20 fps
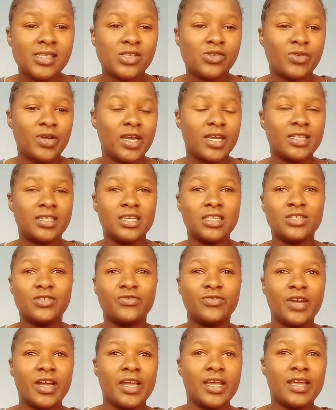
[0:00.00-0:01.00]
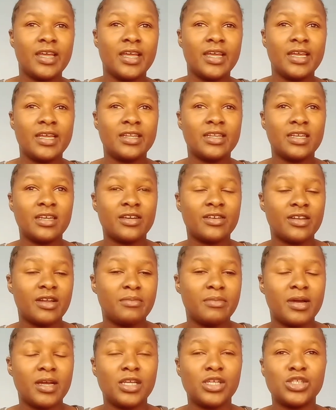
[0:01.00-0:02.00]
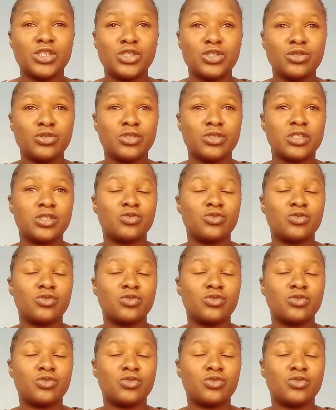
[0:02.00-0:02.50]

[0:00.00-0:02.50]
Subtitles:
to identify any grammar issues,